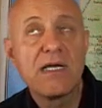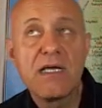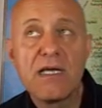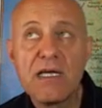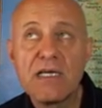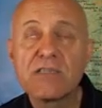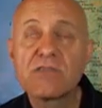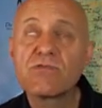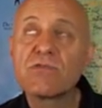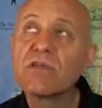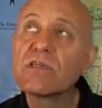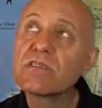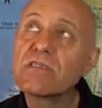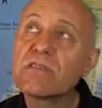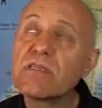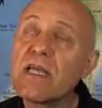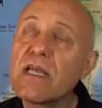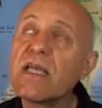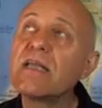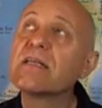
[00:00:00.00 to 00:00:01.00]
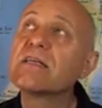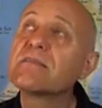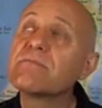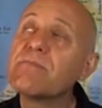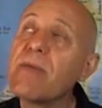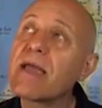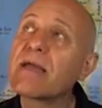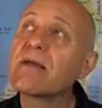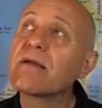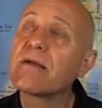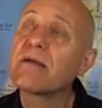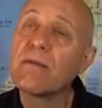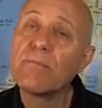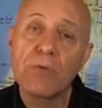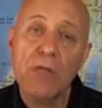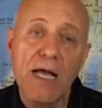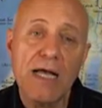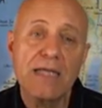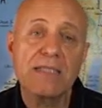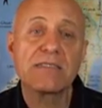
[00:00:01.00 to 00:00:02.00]
Israel's seed is making
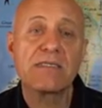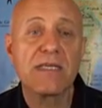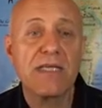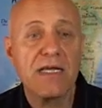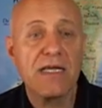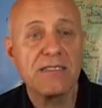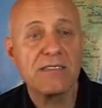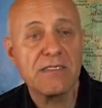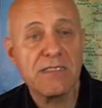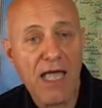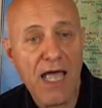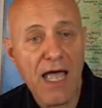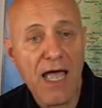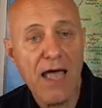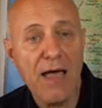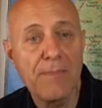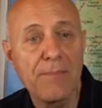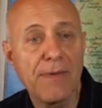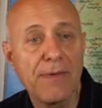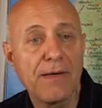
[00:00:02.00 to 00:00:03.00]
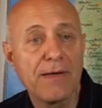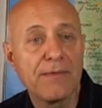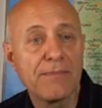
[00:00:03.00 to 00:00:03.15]
complaints against him.